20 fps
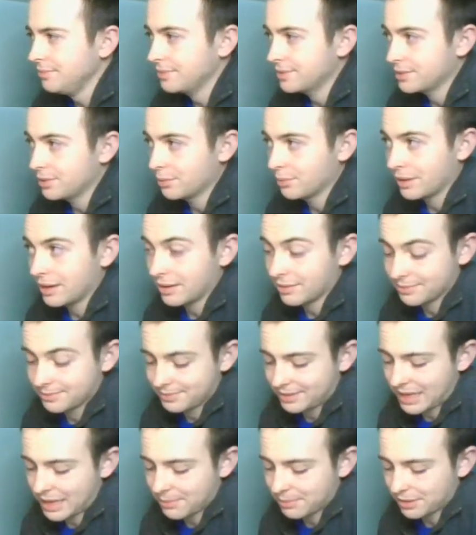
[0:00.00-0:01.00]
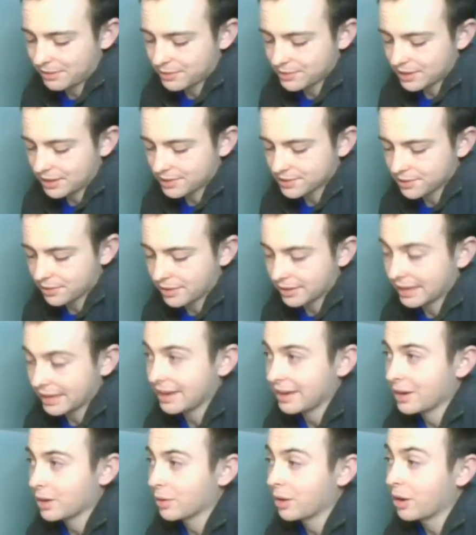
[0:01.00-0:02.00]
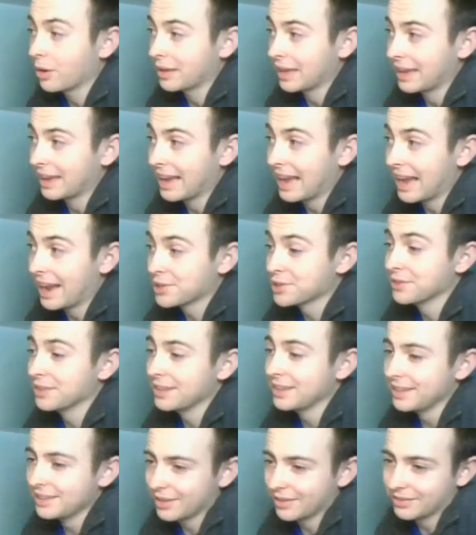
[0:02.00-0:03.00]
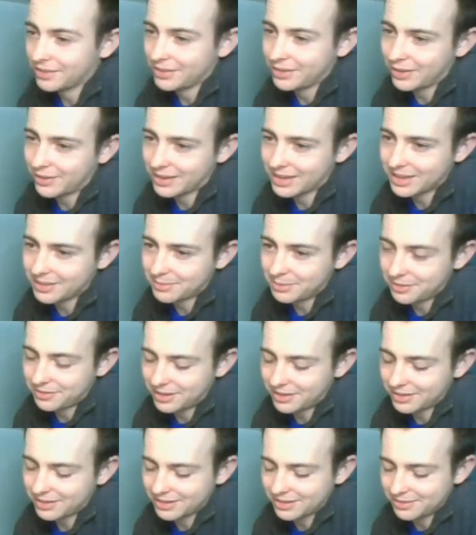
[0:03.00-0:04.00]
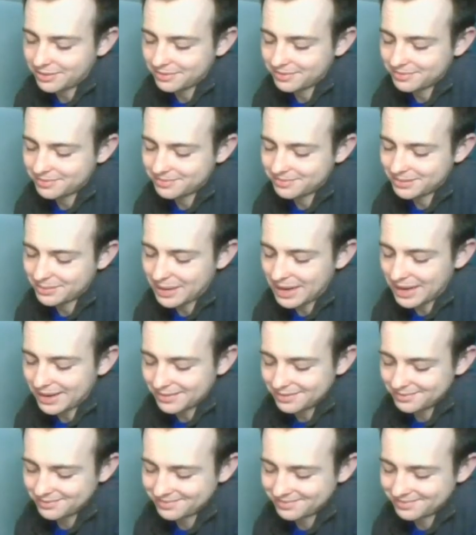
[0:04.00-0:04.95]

Dude, wow. Can't believe it's taking so long in here. Okay, actually, y'all are gonna be mad.